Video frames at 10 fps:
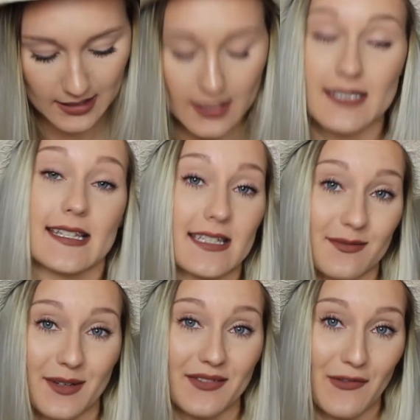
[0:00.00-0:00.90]
because this is
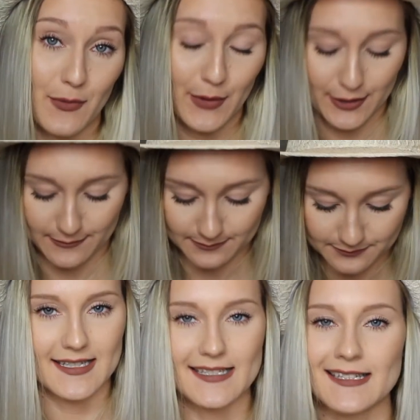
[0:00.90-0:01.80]
my favorite part.
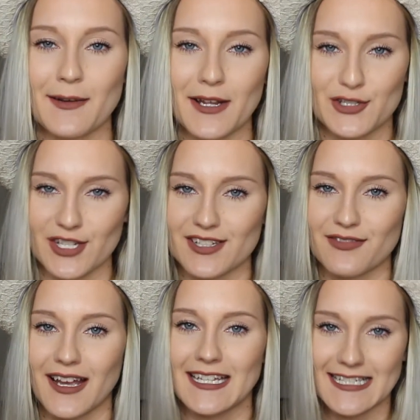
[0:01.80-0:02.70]
This is how I
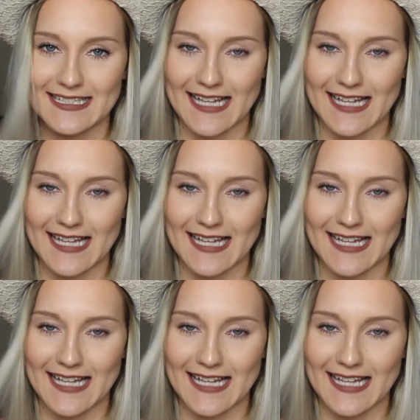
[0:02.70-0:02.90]
justify it to